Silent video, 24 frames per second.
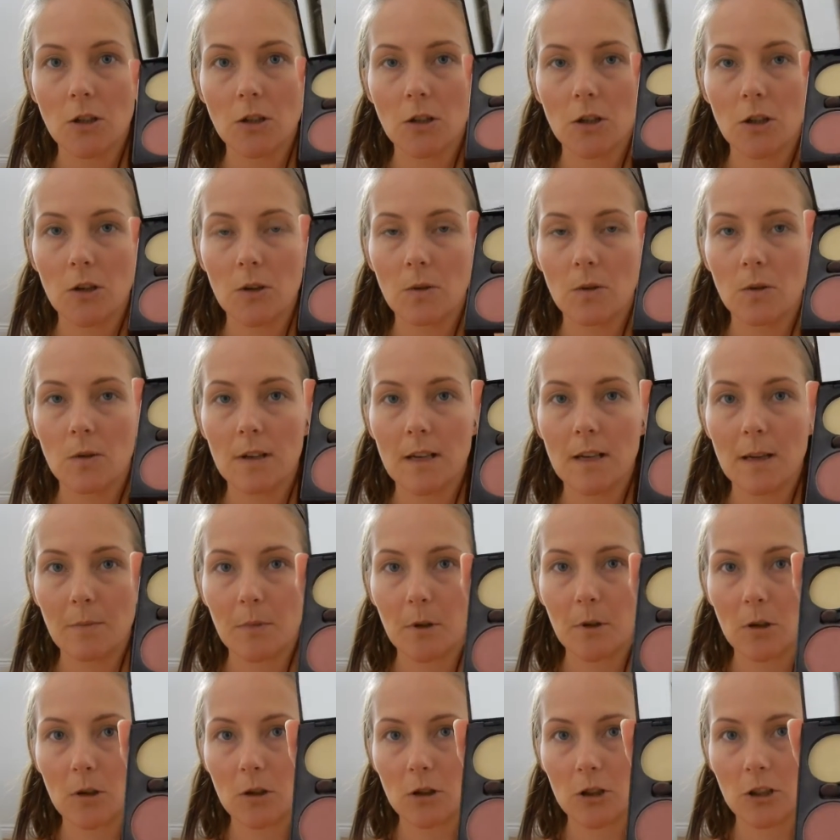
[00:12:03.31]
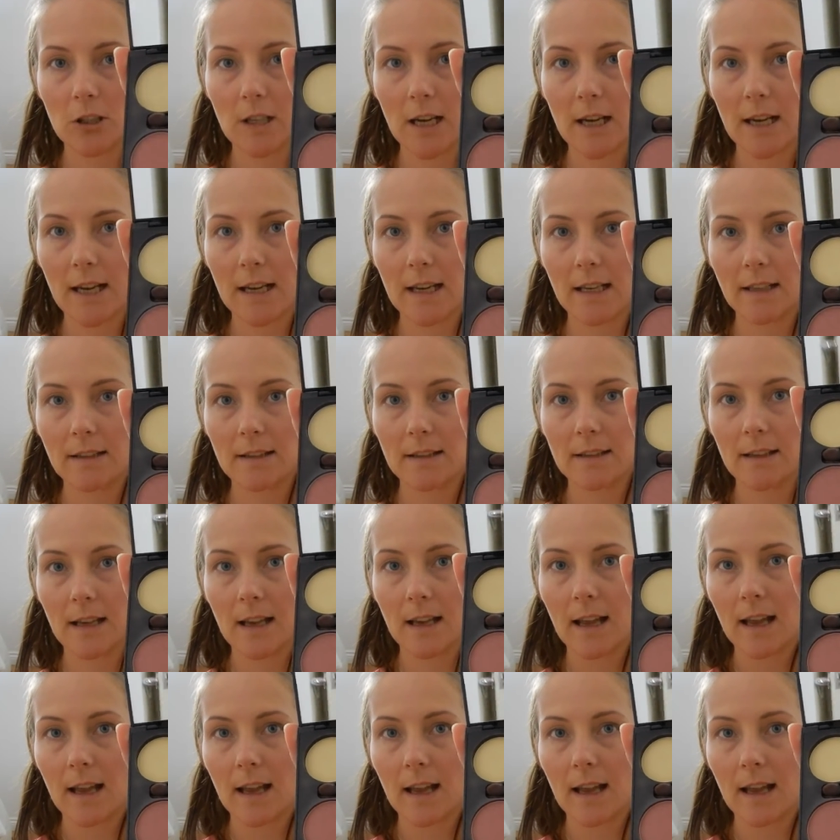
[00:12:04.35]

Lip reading: 2 lip gloss shades,